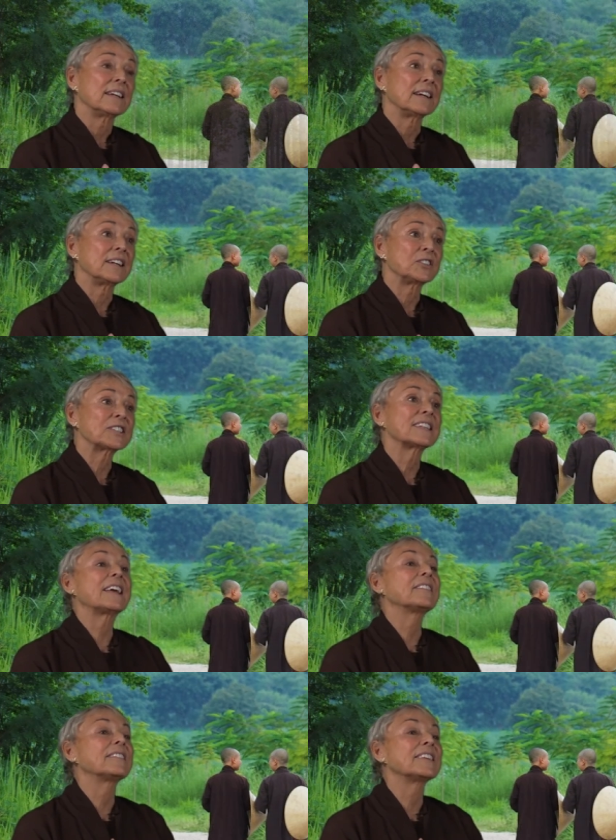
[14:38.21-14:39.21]
uh, just
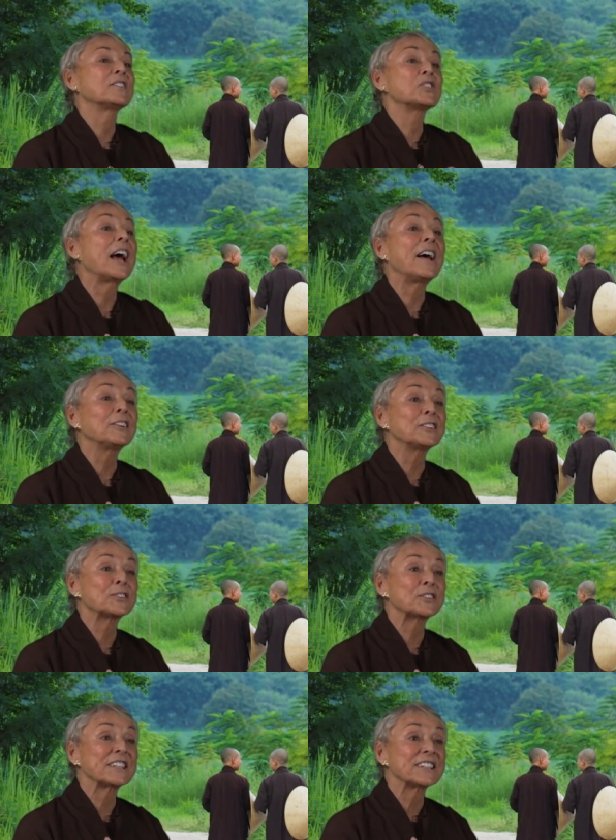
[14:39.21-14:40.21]
like the child
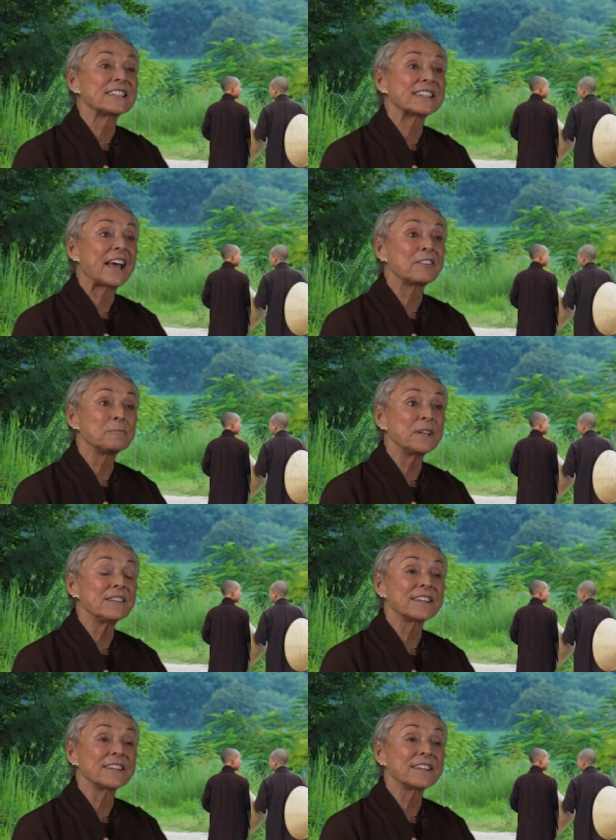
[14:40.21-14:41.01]
who's still inside of me,